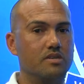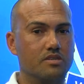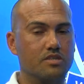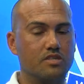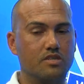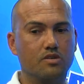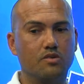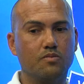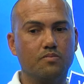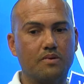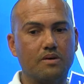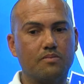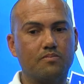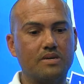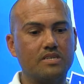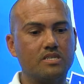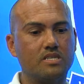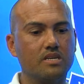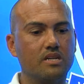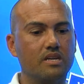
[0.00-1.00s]
So
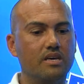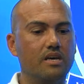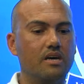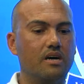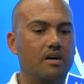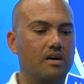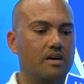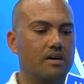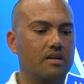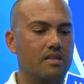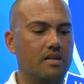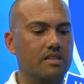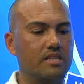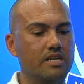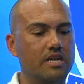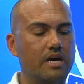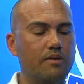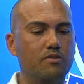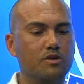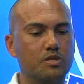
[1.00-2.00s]
basically, I
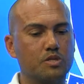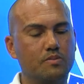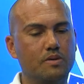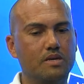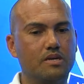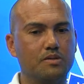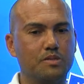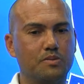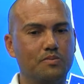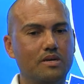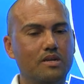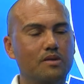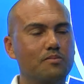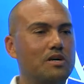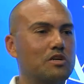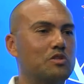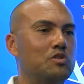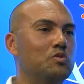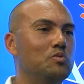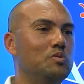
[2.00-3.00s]
think Damien is speaking
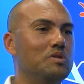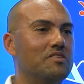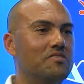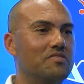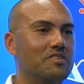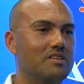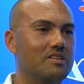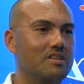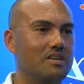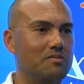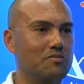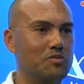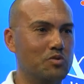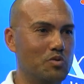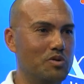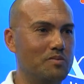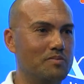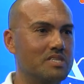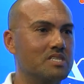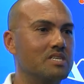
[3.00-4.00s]
about two different
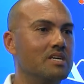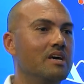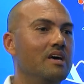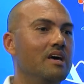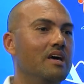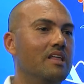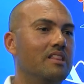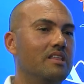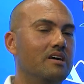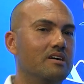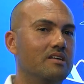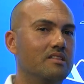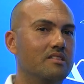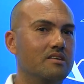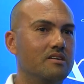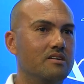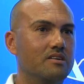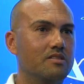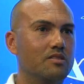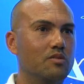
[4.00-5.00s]
tournaments.
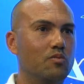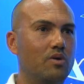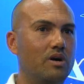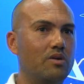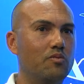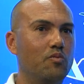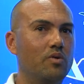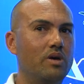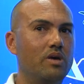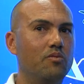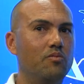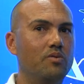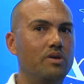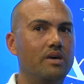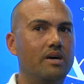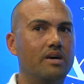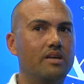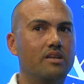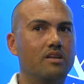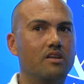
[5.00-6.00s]
The one where we
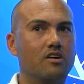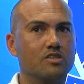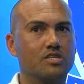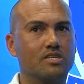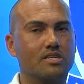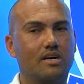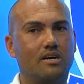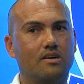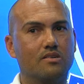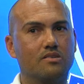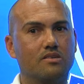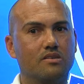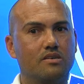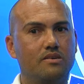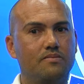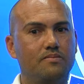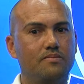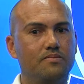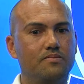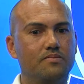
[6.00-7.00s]
had lost out,
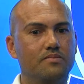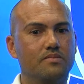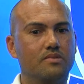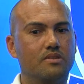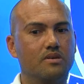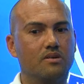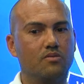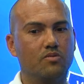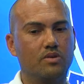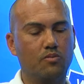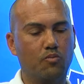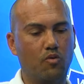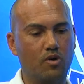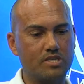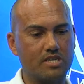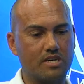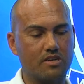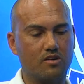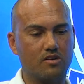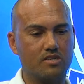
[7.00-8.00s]
where the
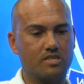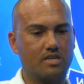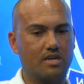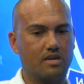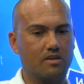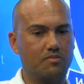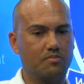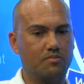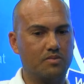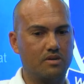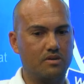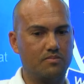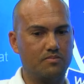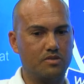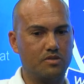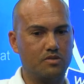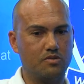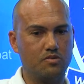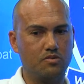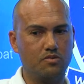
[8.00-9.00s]
boys had lost out
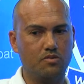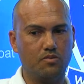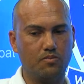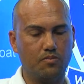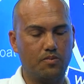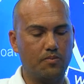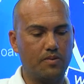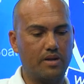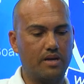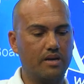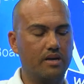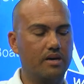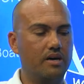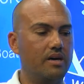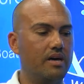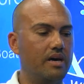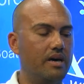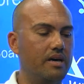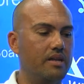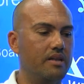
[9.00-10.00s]
to
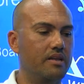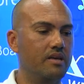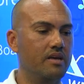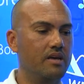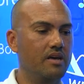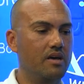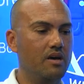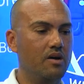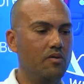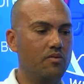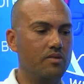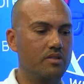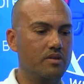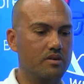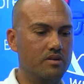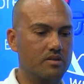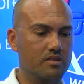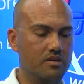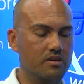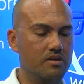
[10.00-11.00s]
Mpumalanga, and
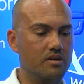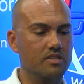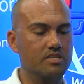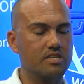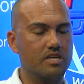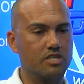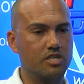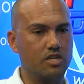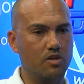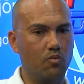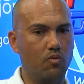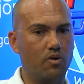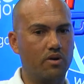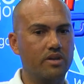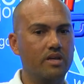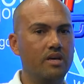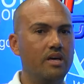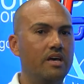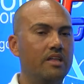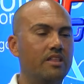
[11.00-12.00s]
the girls actually won.